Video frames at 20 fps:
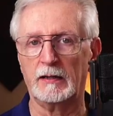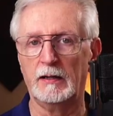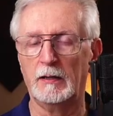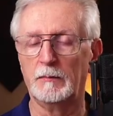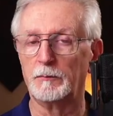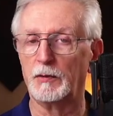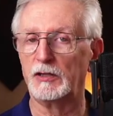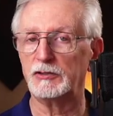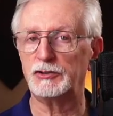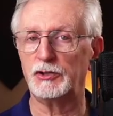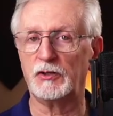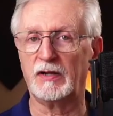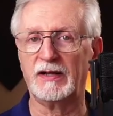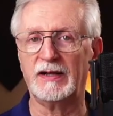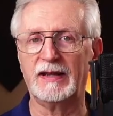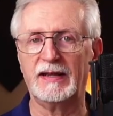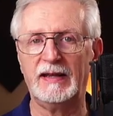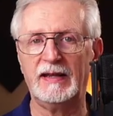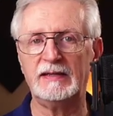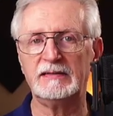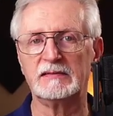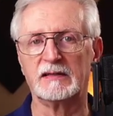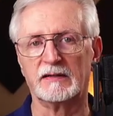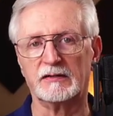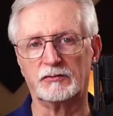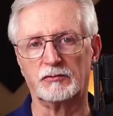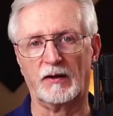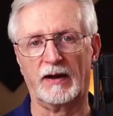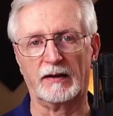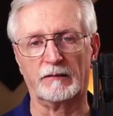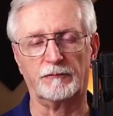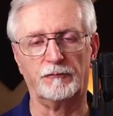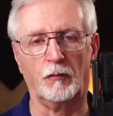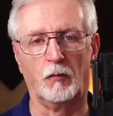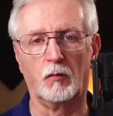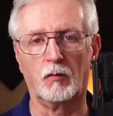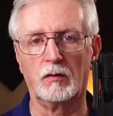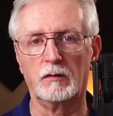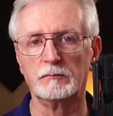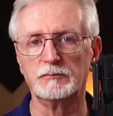Plus, you can easily track
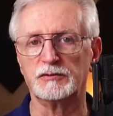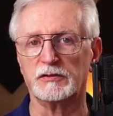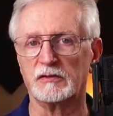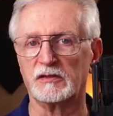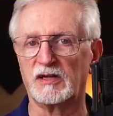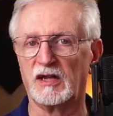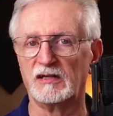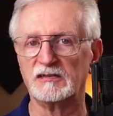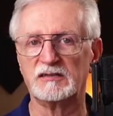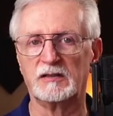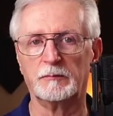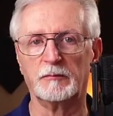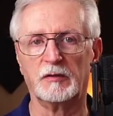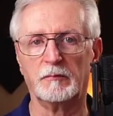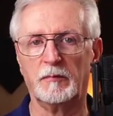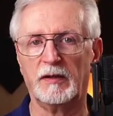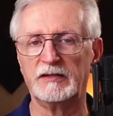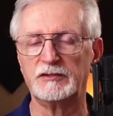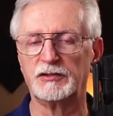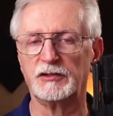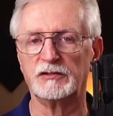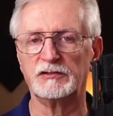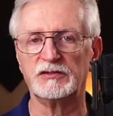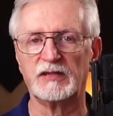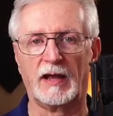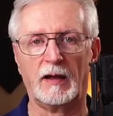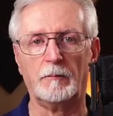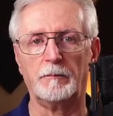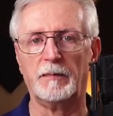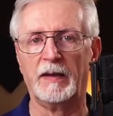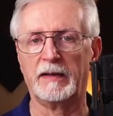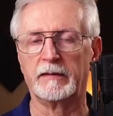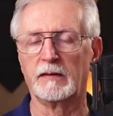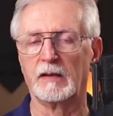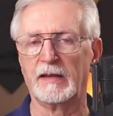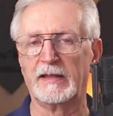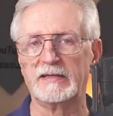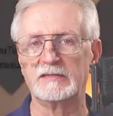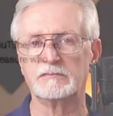forms and custom dimensions, outbound links,